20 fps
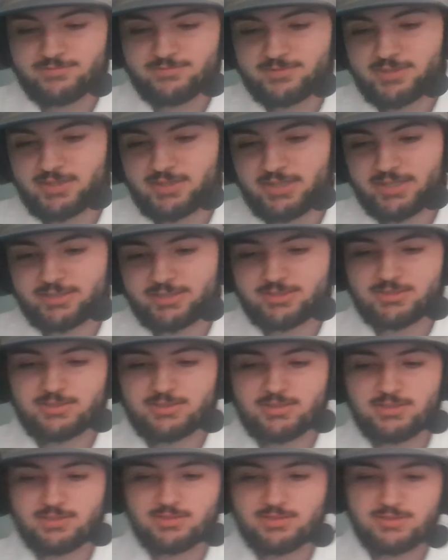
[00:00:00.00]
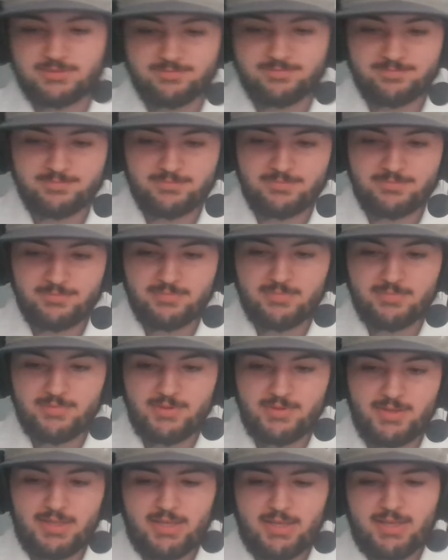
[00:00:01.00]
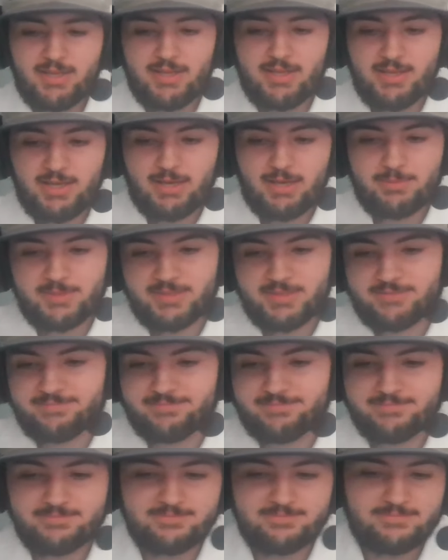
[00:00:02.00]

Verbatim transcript: collectors. I mean,